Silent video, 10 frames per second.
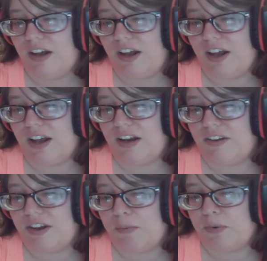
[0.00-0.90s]
And
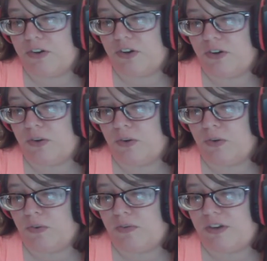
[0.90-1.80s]
he's able
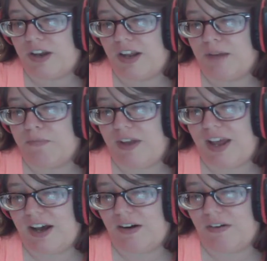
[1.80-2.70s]
to take him
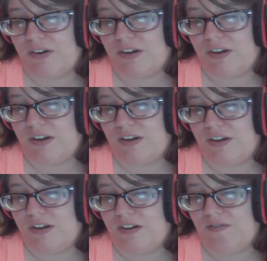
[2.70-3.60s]
down
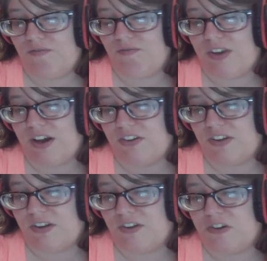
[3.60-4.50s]
because of
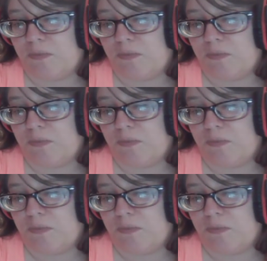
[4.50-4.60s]
this,